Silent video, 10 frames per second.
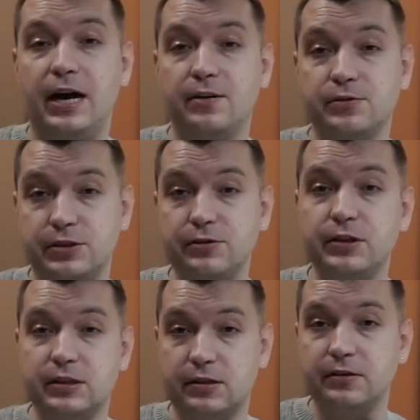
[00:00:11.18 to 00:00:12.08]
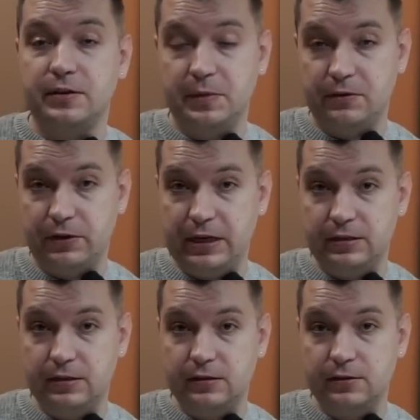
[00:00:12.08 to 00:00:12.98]
how students could
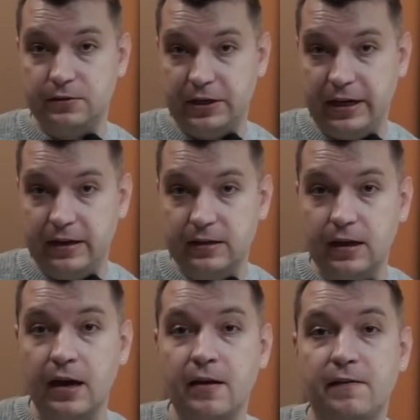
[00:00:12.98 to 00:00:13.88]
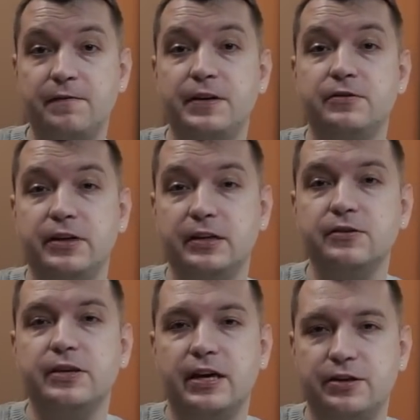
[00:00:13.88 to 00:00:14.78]
immigrate to Canada via
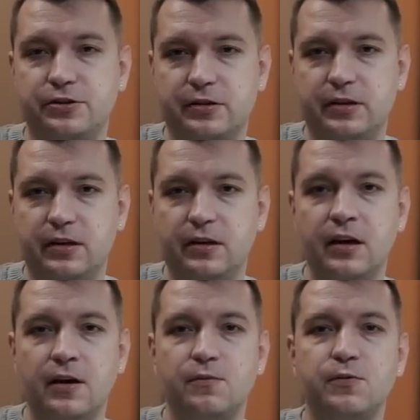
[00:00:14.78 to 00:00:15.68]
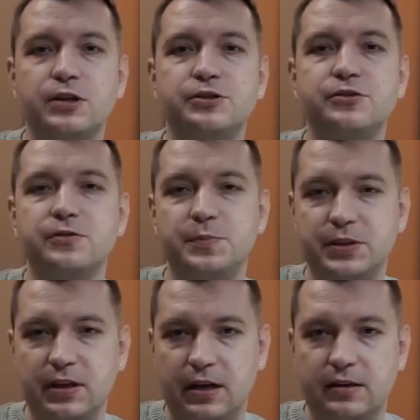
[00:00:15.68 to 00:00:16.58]
education here. What should be
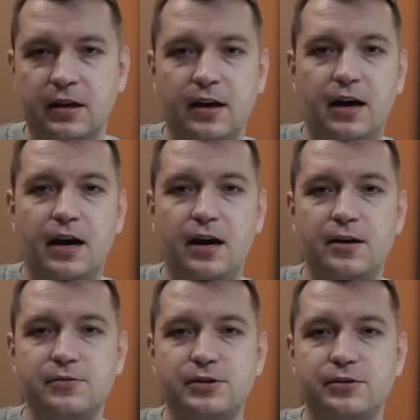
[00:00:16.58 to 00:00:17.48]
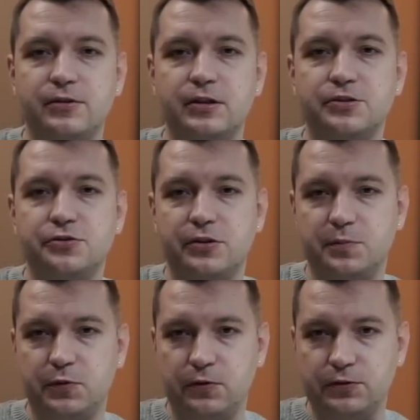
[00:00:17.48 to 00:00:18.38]
done? How students should
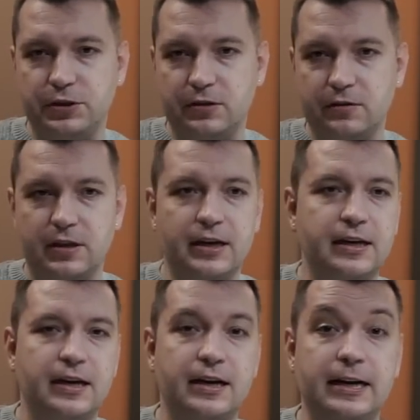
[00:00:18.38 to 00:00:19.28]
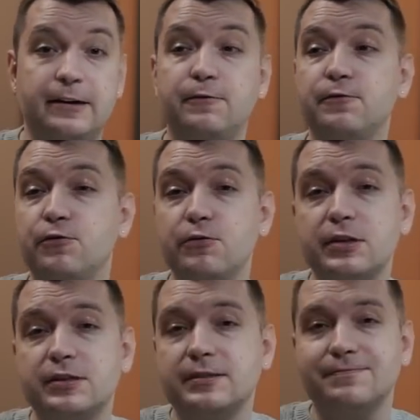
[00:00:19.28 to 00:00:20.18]
approach it. Okay. Of
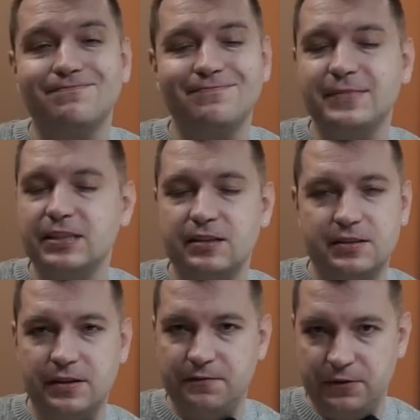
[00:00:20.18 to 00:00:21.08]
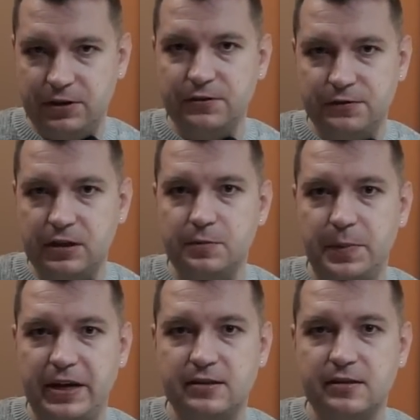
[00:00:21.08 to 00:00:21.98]
course, this is the very
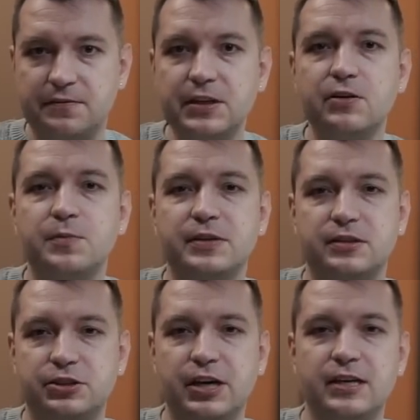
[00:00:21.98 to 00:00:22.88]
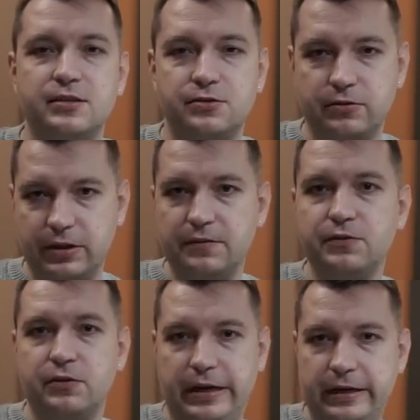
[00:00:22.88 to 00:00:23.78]
basic video, but just to give
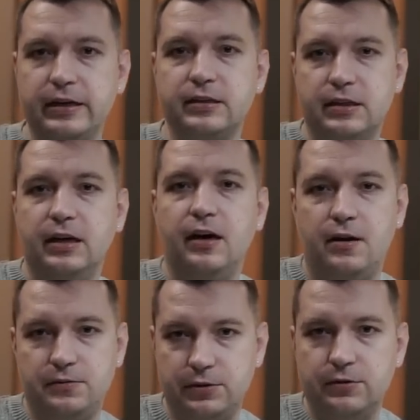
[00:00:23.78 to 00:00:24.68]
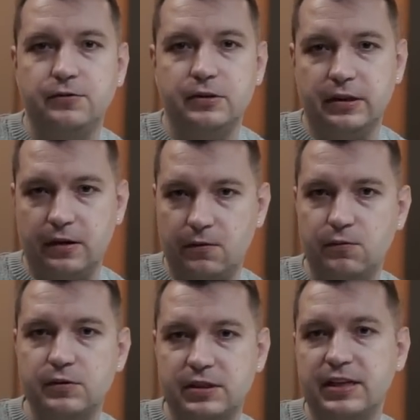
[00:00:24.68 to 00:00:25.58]
you an idea how to do it, like
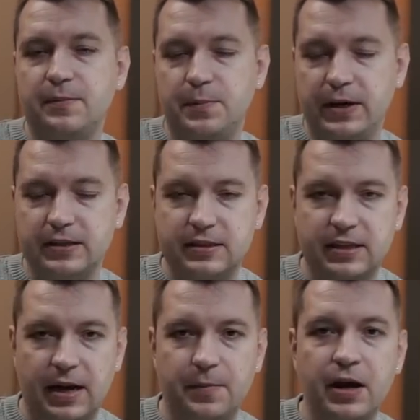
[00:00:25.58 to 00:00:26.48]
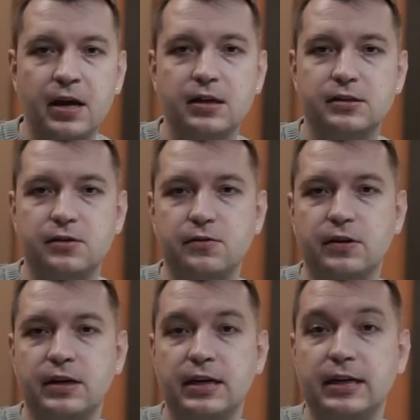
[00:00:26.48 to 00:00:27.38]
step by step. So
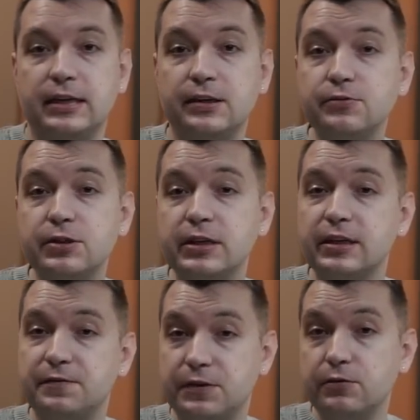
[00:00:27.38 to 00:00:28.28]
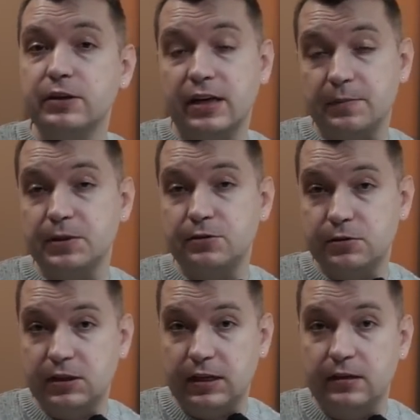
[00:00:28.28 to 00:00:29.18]
usually if you're coming to
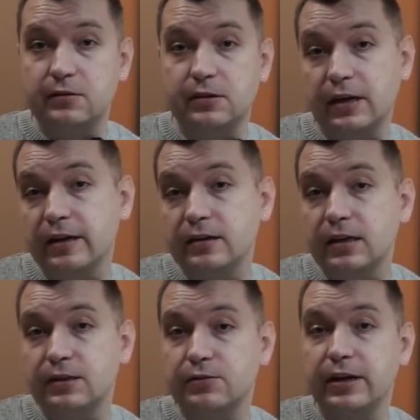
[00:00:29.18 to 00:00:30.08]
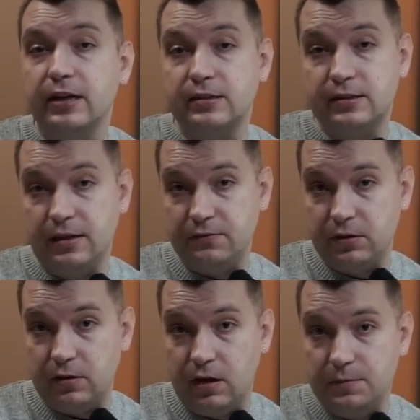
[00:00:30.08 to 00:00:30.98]
study to Canada, you got
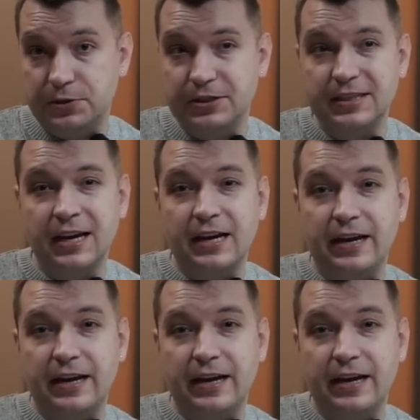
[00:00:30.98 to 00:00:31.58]
several options.